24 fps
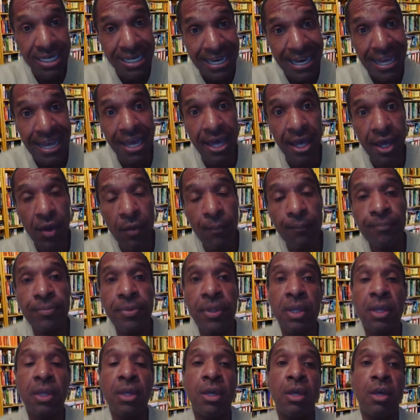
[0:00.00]
Now,
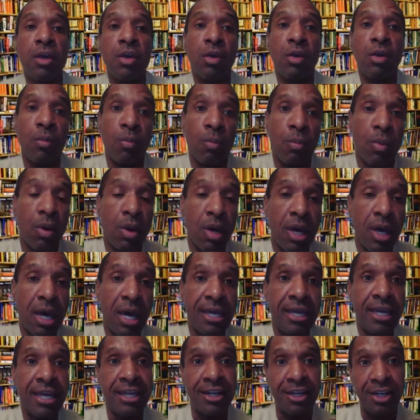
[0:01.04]

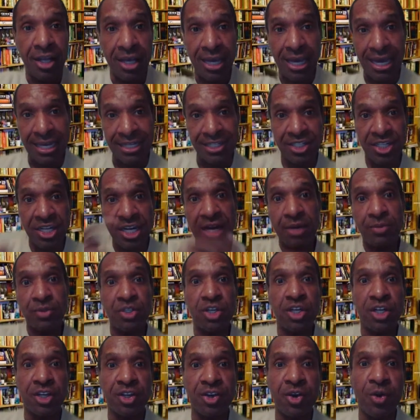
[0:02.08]
I said I was
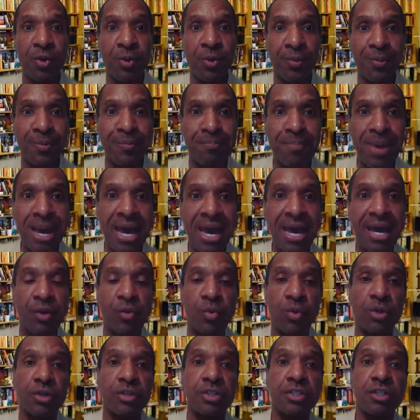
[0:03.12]
going to go
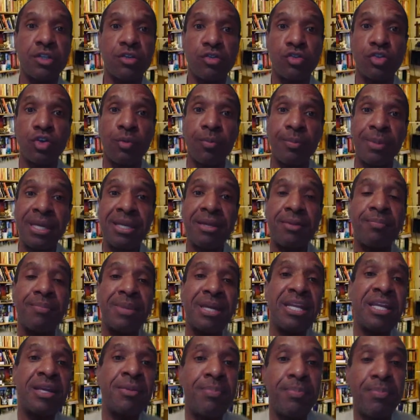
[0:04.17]
backwards. So
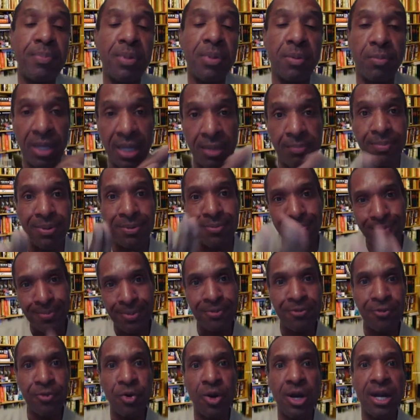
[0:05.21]

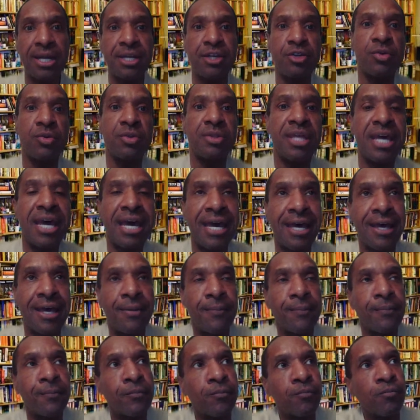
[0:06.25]
before I do
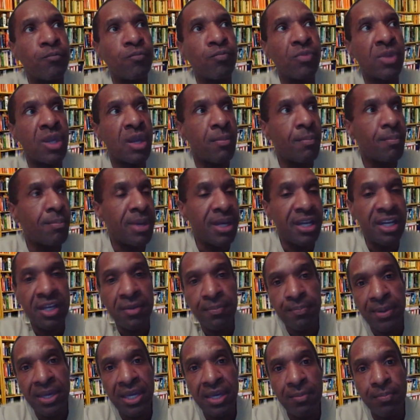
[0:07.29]
that,
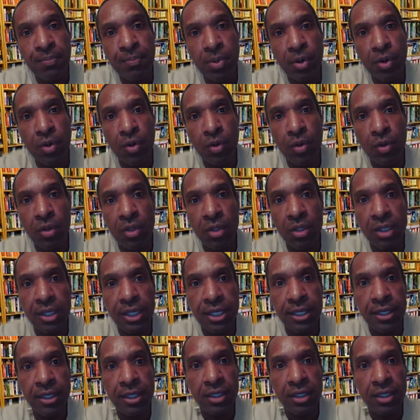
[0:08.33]
many people,